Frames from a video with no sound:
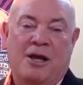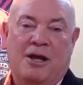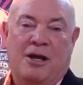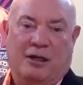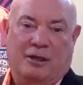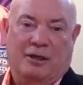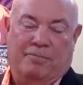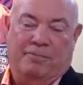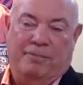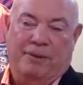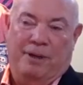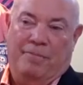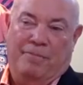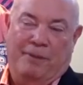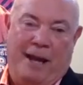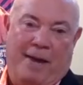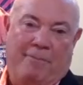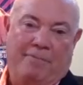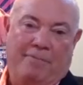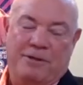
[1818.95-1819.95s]
or
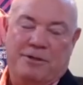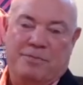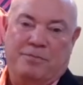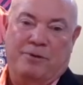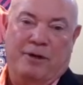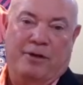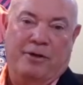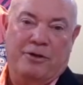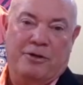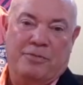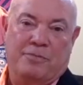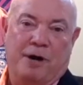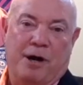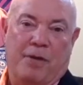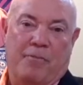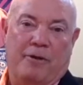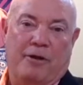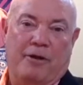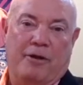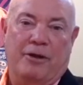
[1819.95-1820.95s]
Pappas Brothers
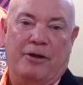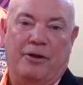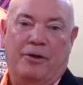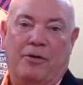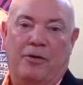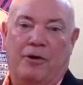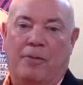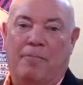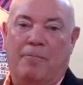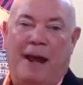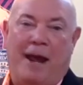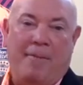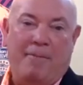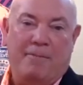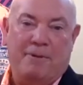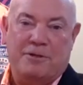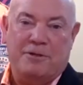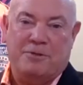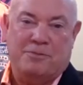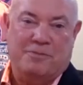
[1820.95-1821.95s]
Barbecue or
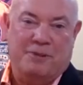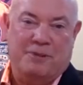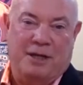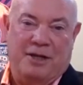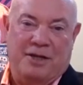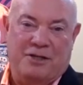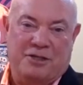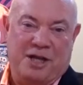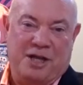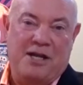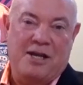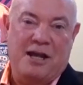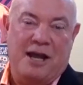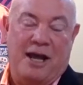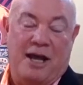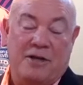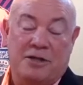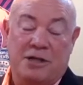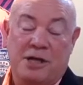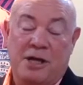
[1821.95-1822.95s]
Pappas uh,
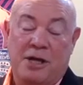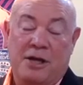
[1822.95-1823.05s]
Steakhouse,